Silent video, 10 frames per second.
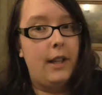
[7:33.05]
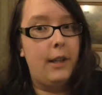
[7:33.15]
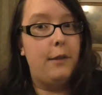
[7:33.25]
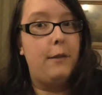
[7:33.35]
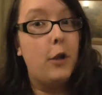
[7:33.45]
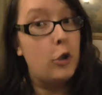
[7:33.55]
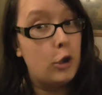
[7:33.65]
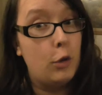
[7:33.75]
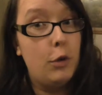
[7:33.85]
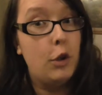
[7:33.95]
if
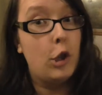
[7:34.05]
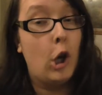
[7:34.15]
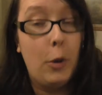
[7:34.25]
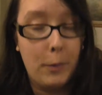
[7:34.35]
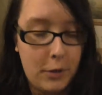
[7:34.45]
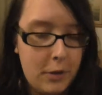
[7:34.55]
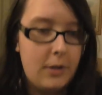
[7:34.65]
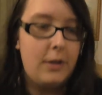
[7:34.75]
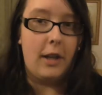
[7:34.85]
Stuart Thomas,